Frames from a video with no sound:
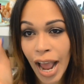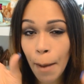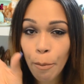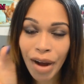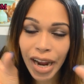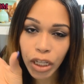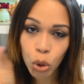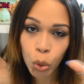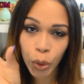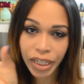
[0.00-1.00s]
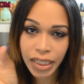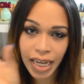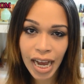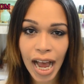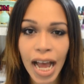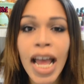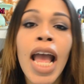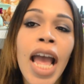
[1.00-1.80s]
and my Twitter.